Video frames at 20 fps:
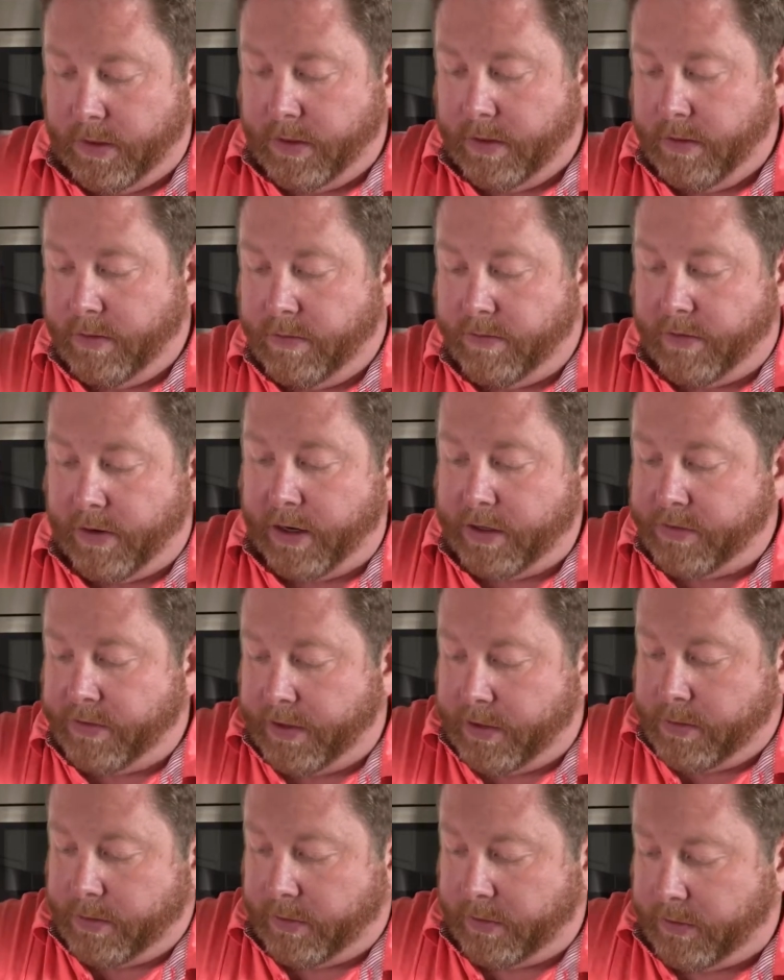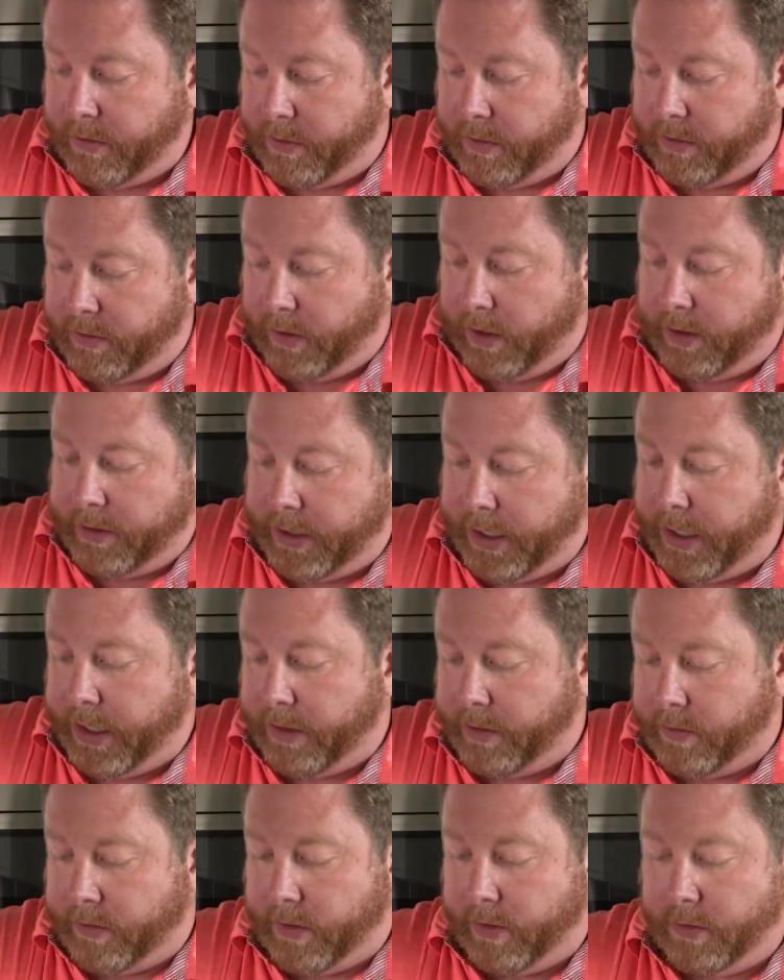fresh vegetables that we
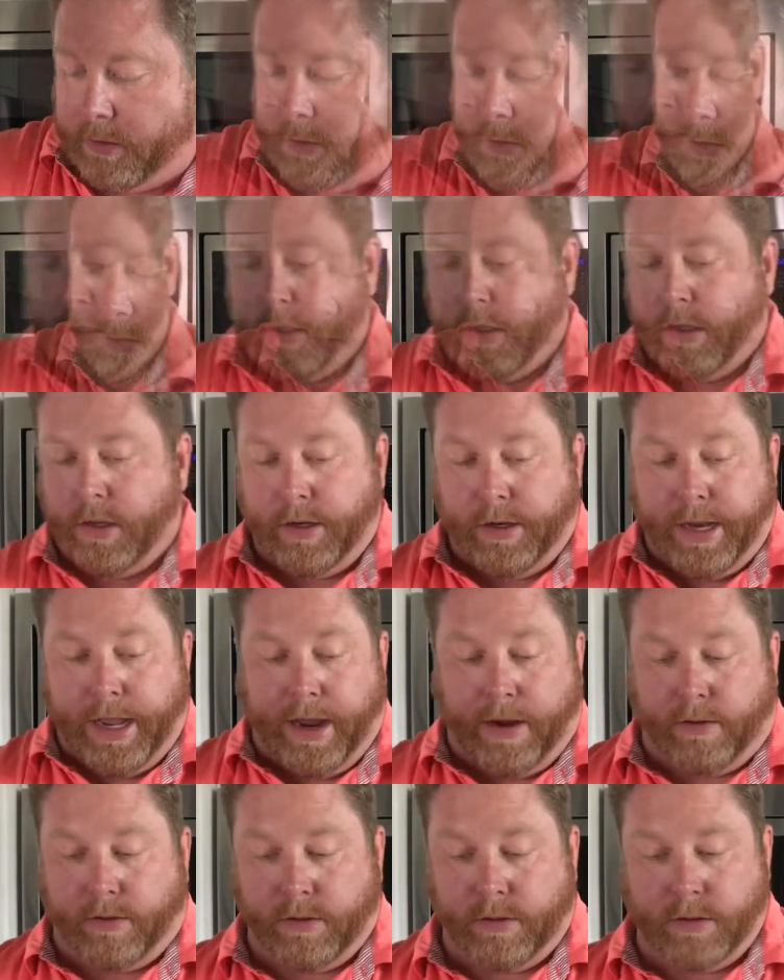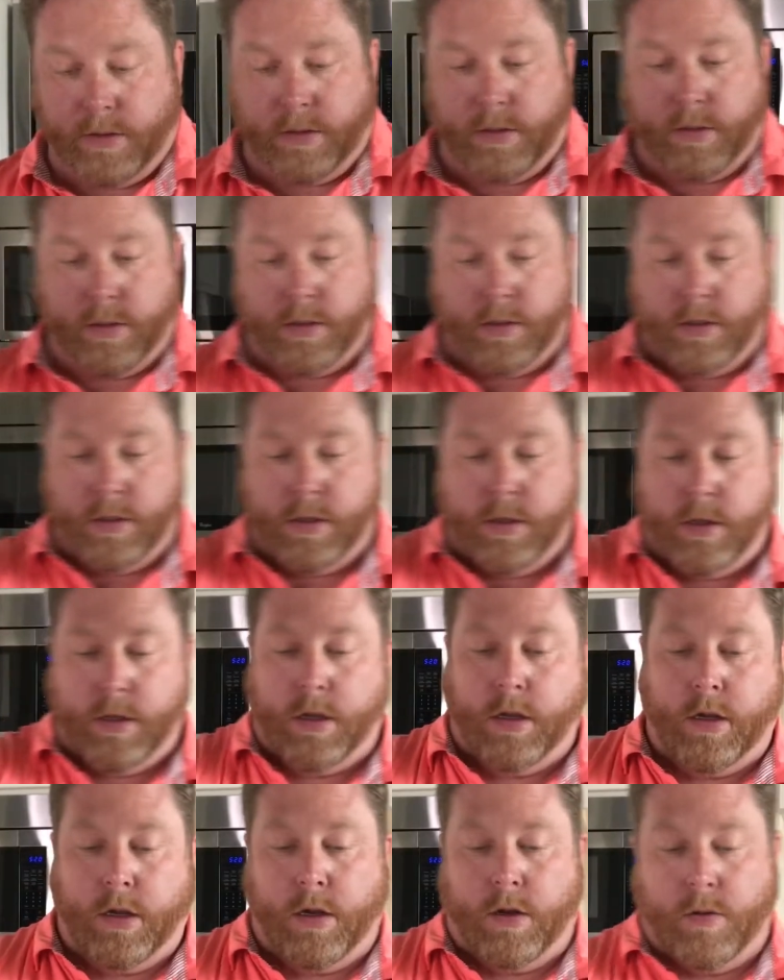sauteed. So now,
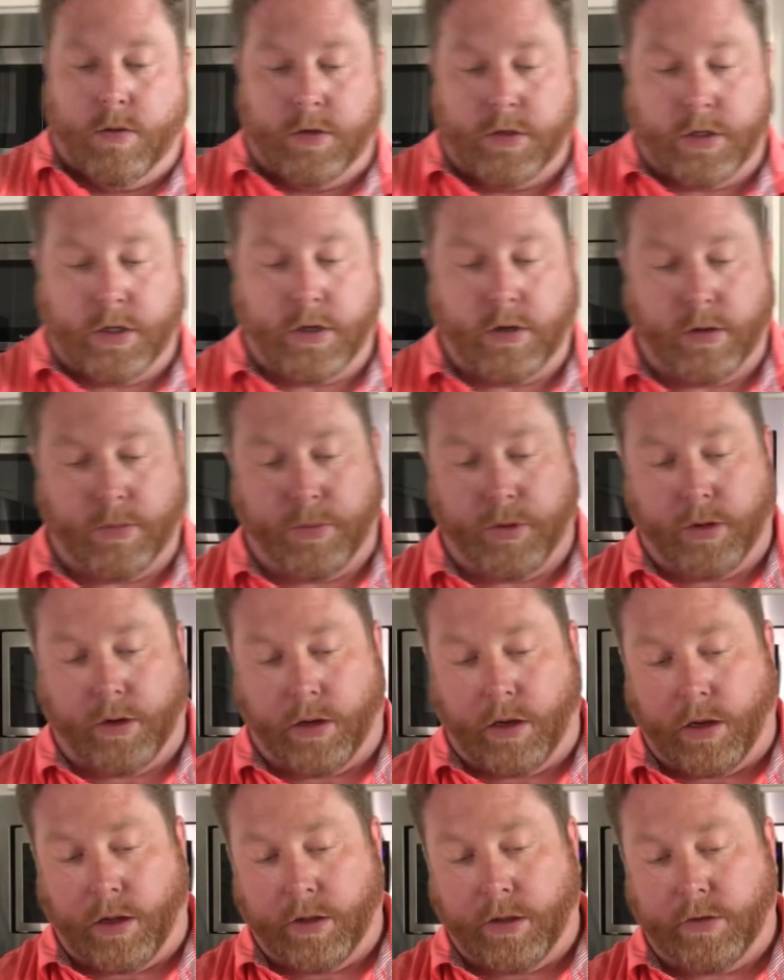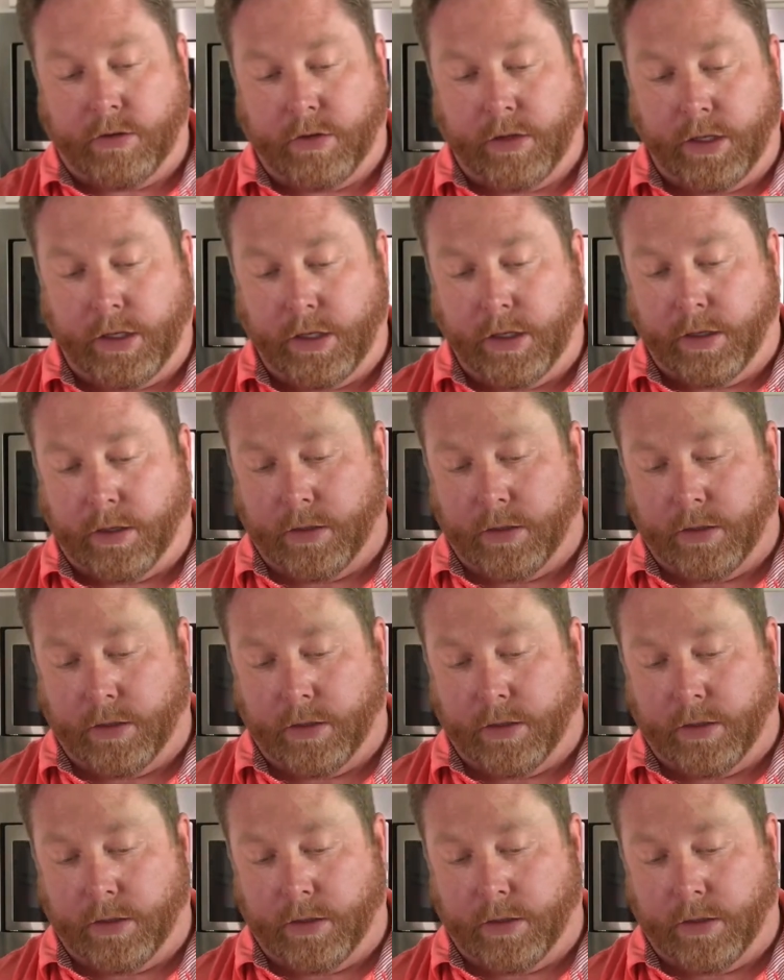we're just gonna go and put all this in here.